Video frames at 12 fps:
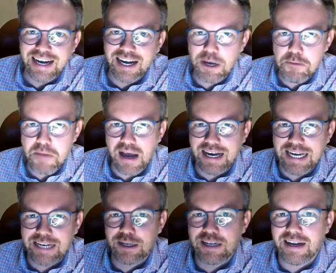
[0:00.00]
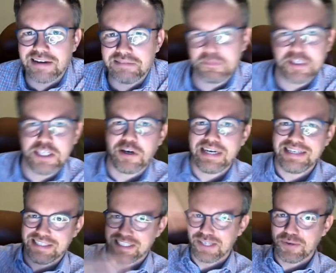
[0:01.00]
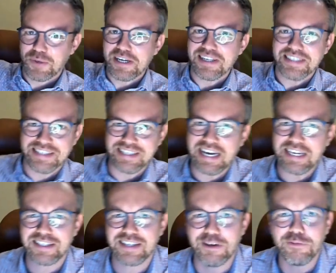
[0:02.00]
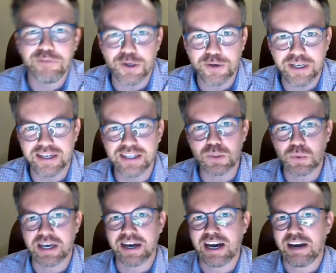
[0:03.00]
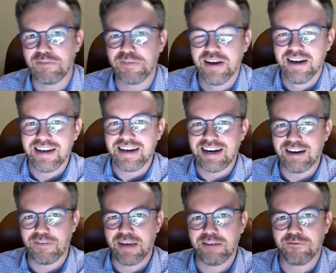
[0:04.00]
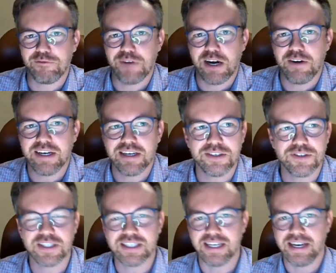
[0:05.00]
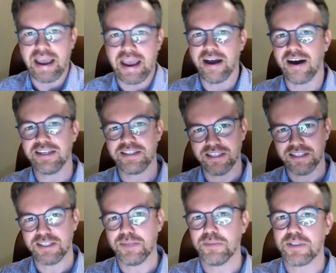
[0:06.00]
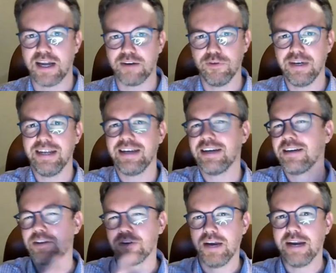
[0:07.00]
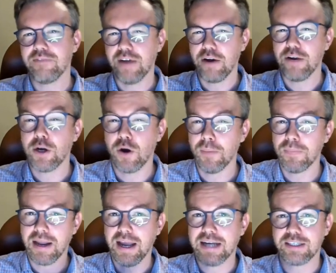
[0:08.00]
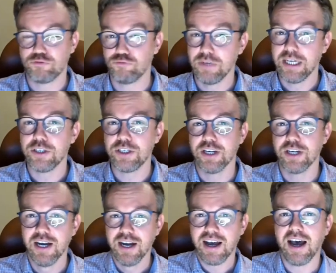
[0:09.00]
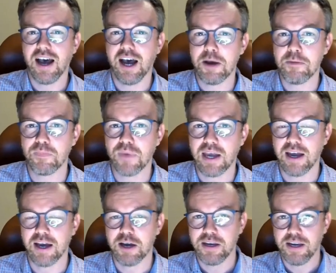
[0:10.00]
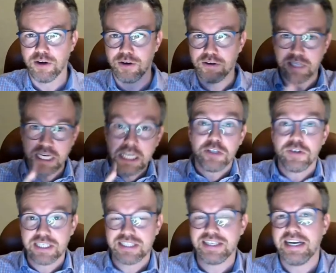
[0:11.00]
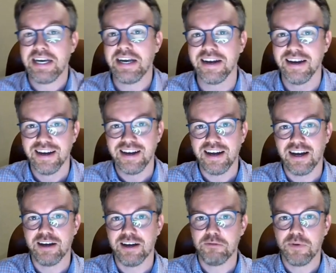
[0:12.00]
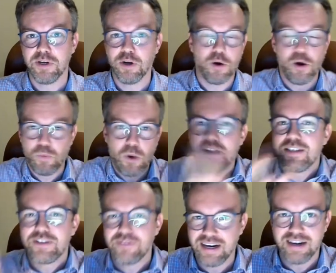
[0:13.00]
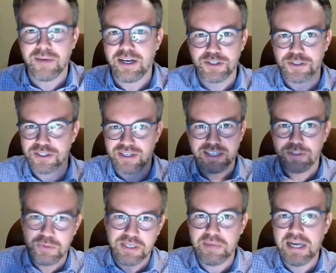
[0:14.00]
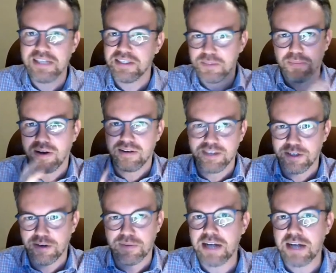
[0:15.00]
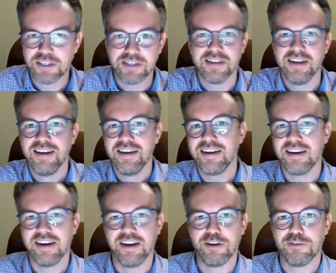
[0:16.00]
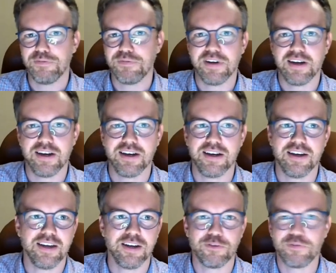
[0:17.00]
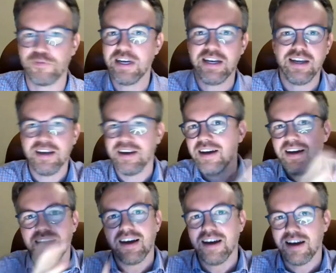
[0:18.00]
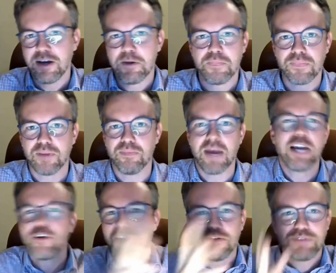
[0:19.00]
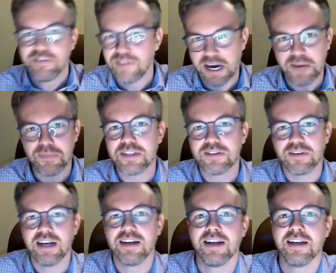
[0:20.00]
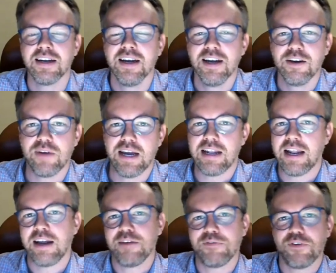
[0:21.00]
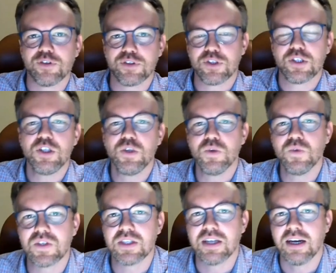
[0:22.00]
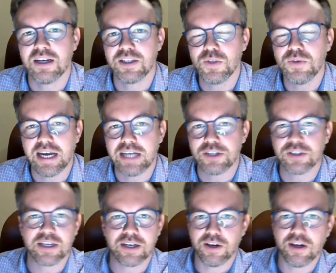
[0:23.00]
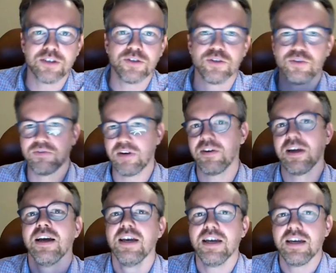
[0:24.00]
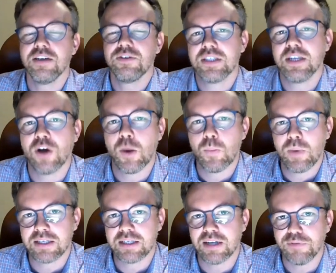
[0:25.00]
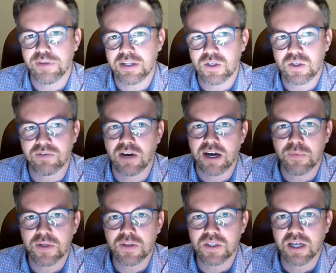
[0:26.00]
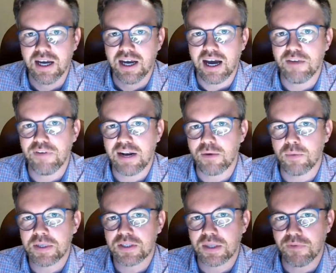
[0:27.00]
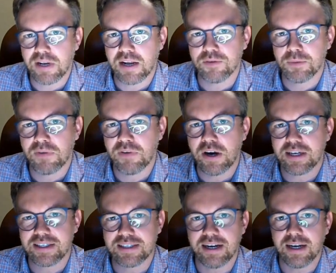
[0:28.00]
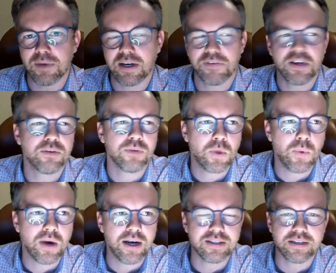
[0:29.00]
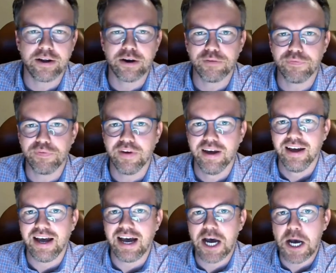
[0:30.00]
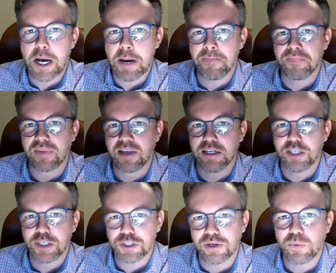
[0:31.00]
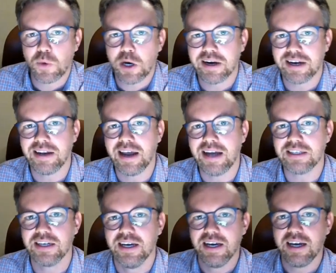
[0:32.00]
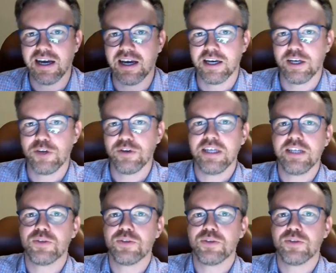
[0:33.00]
Um, in an you know ideal world, in the next kind of few years, we have I think, very interesting AI systems that really can create very complex, rich, um, uh, you know, interesting, uh, you know, whole worlds, right? I mean, not just like 2D mazes, but, you know, imagine kind of, uh, you know, 3D um, Minecraft environments, right? And we had then have also students, uh, student agents that learn to do very interesting, complex stuff in these environments. I think that would be something that would be very exciting, but I think it requires a lot of um, additional work in that uh, you need